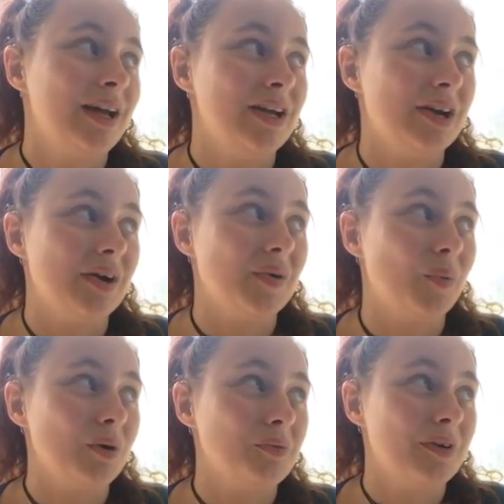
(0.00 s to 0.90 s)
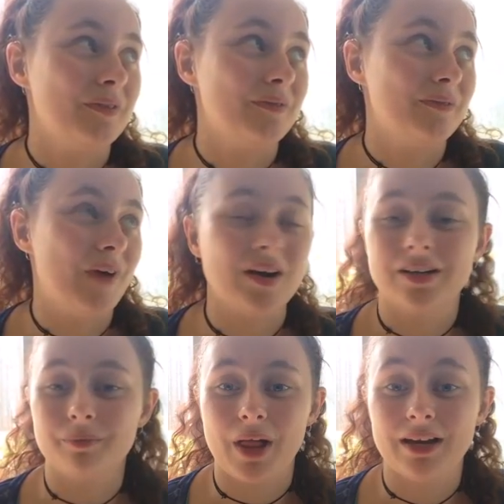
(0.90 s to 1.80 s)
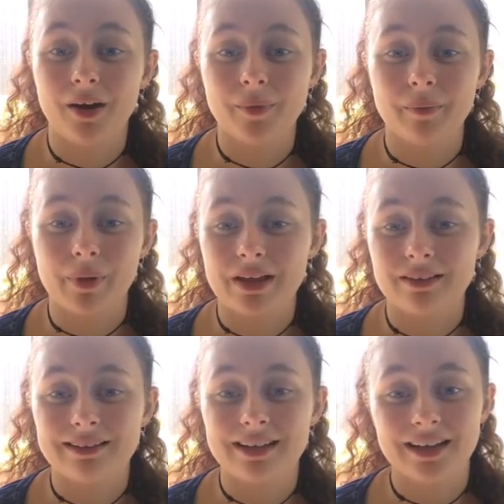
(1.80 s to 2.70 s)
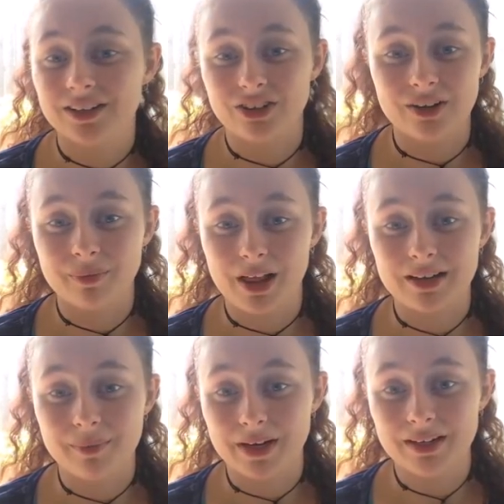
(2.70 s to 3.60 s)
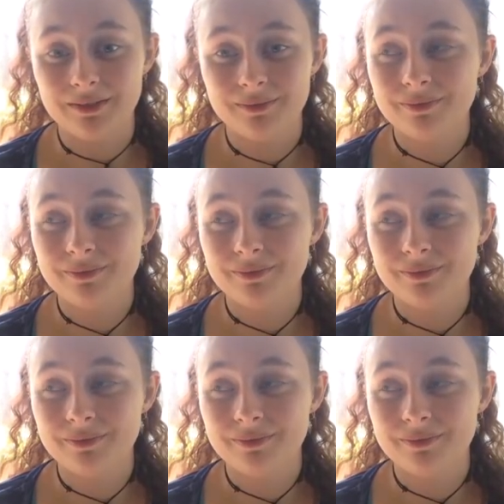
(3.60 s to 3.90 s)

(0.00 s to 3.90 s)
you know, once we've fucked this planet up completely, there's no planet B.